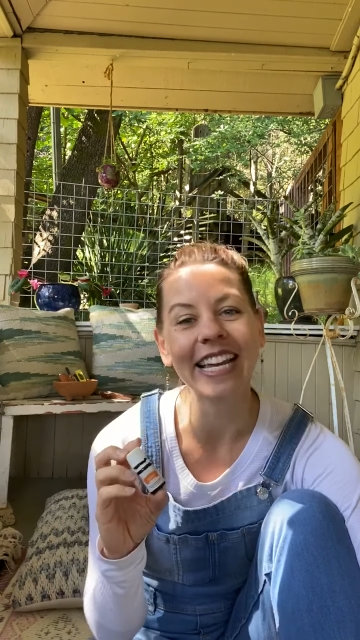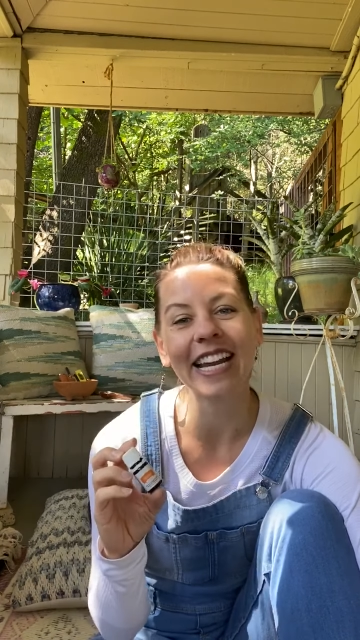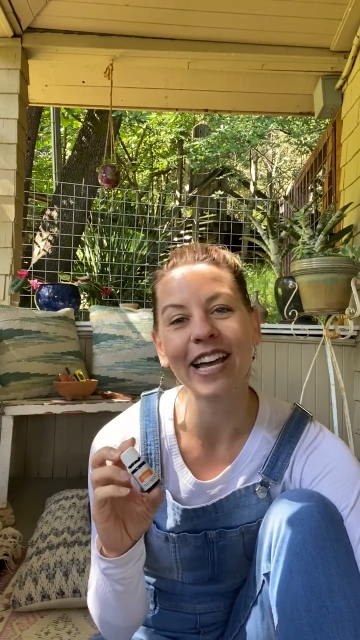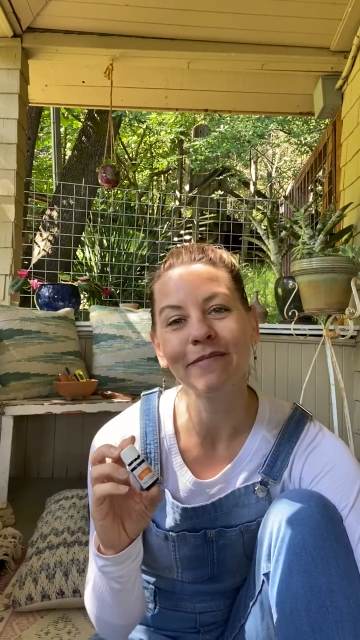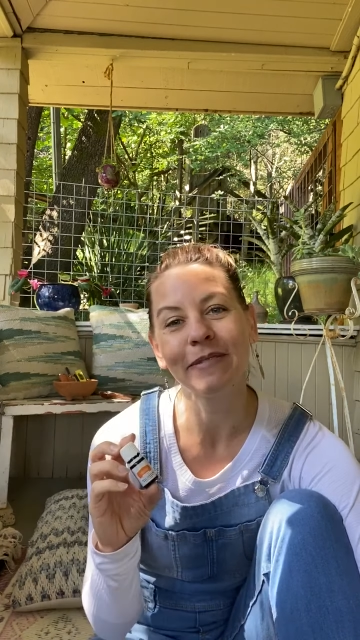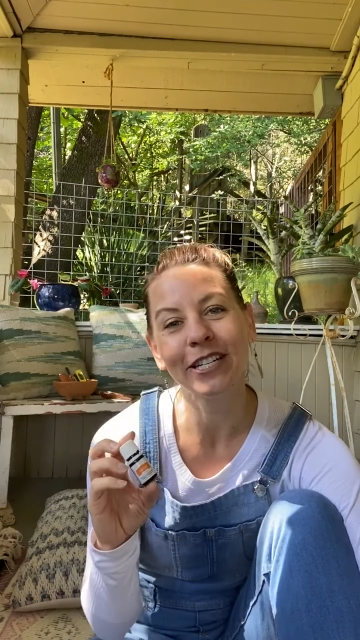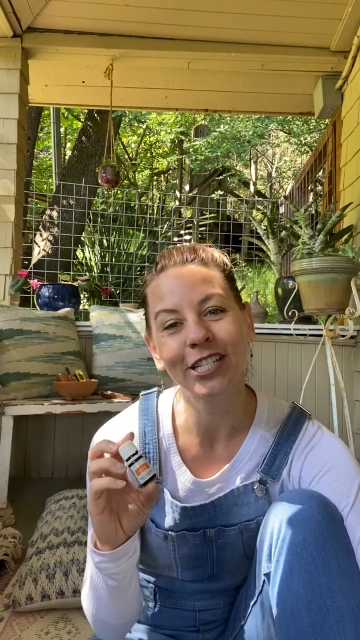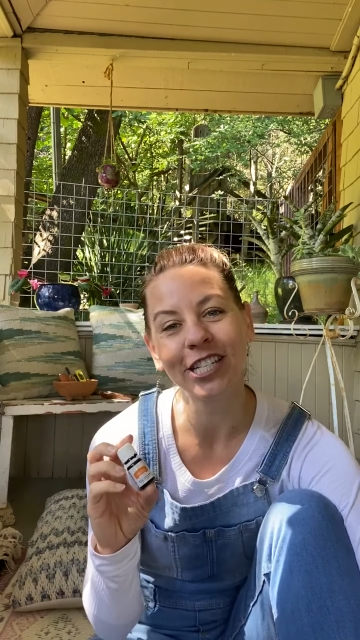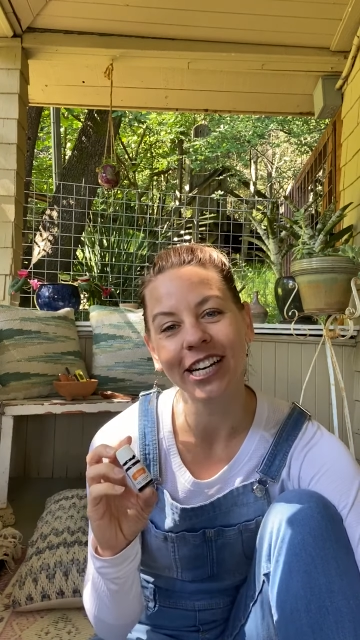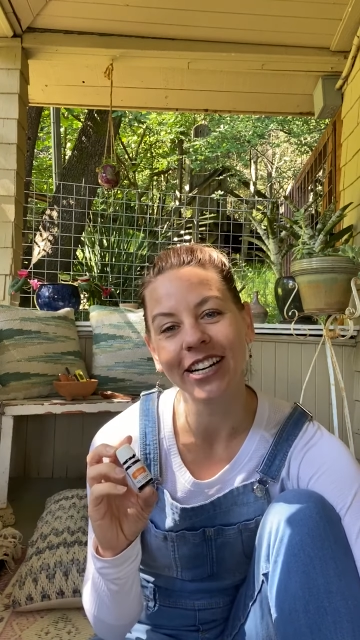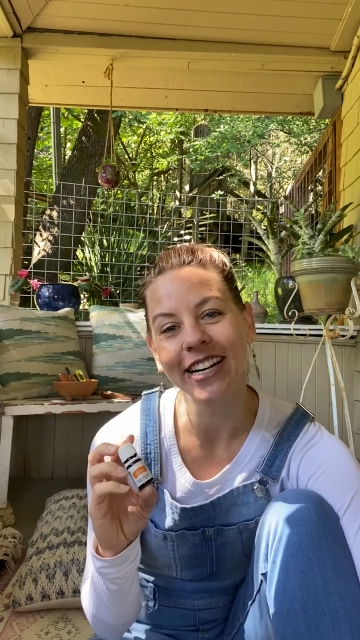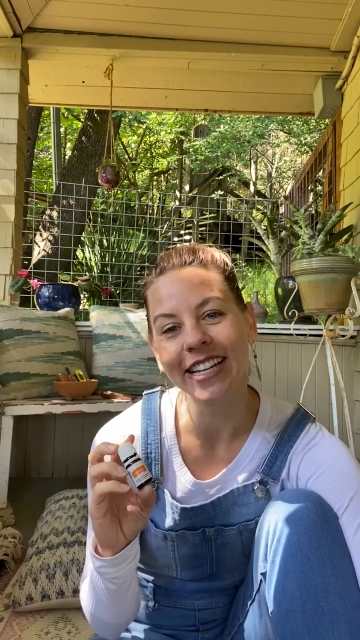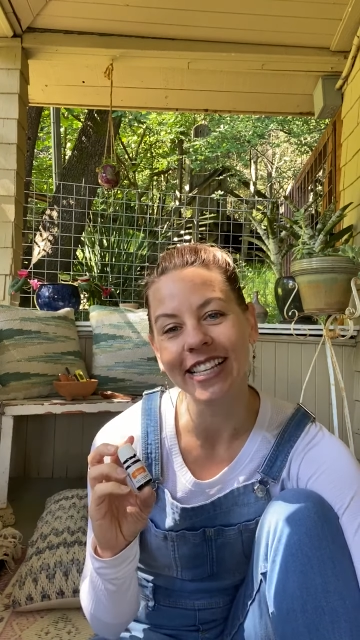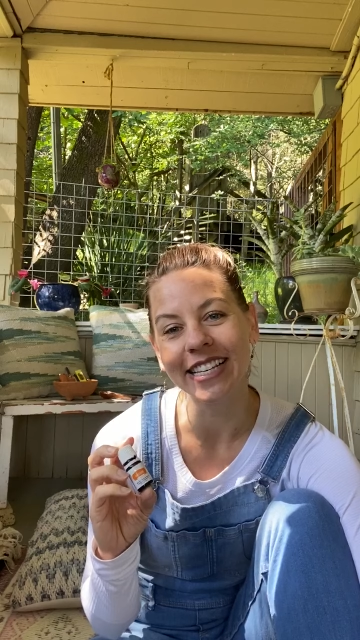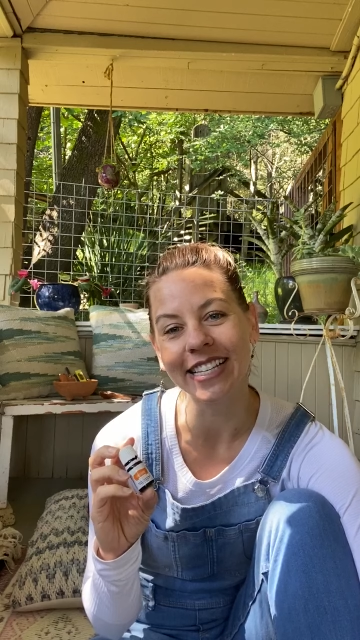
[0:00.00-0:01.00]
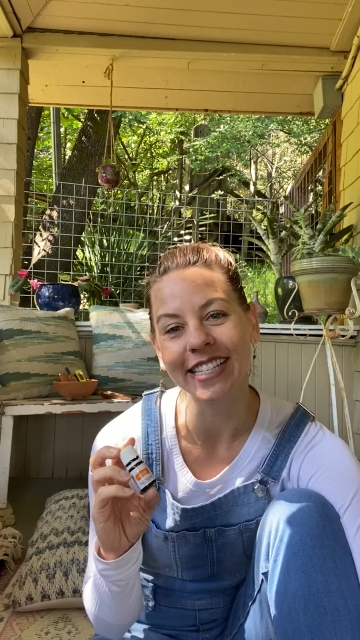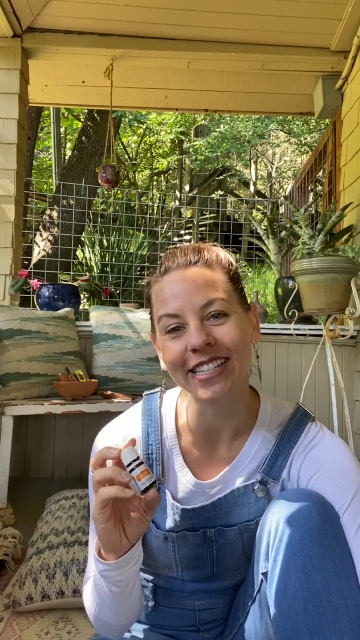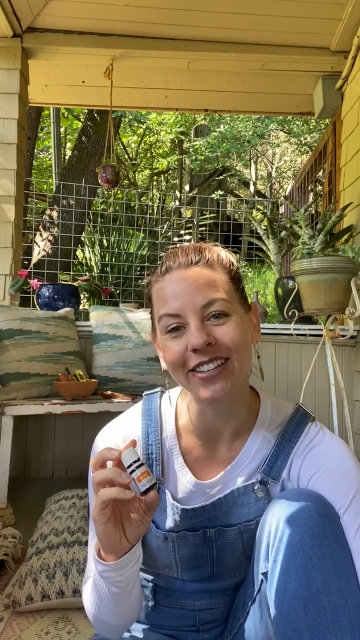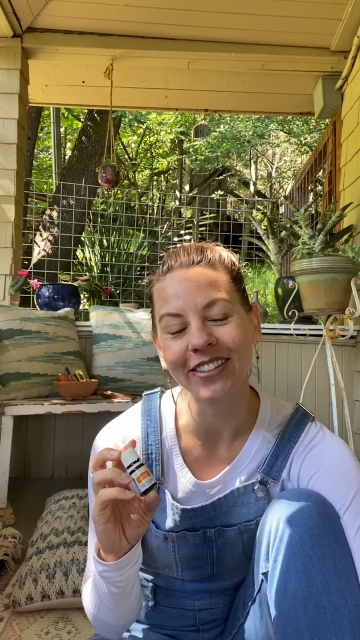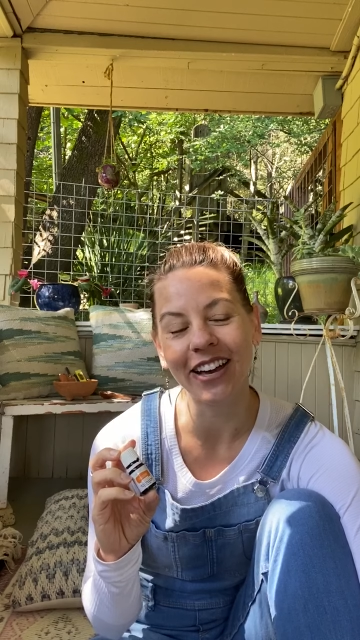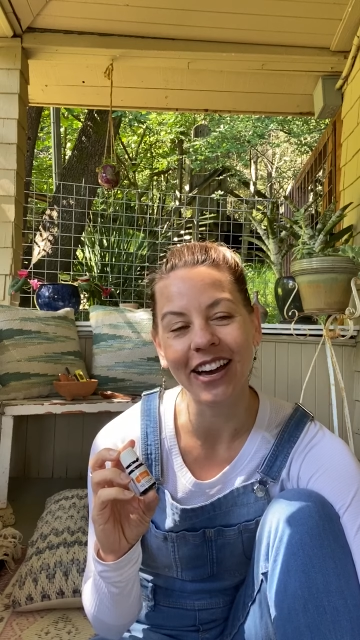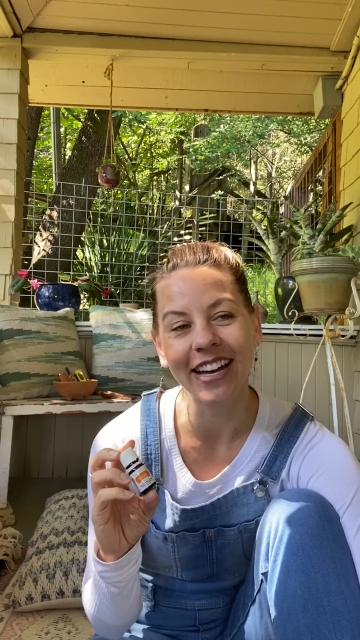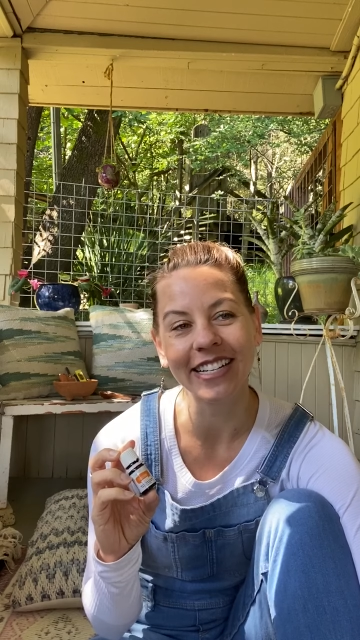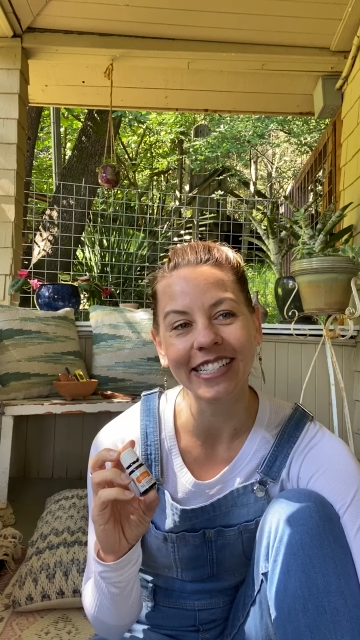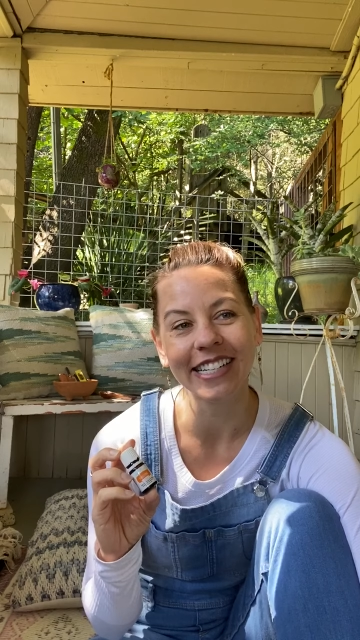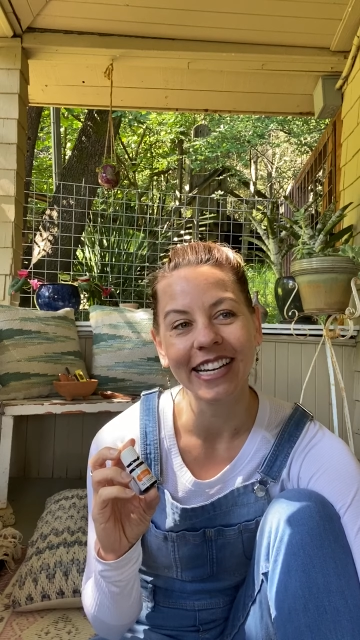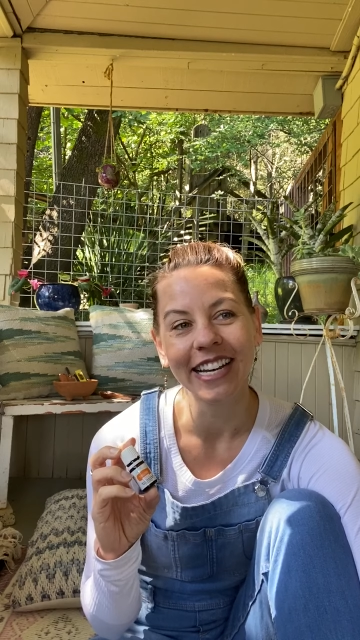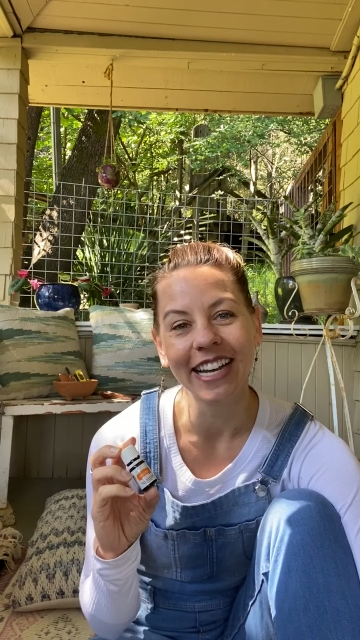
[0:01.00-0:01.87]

and I've been sharing this a lot,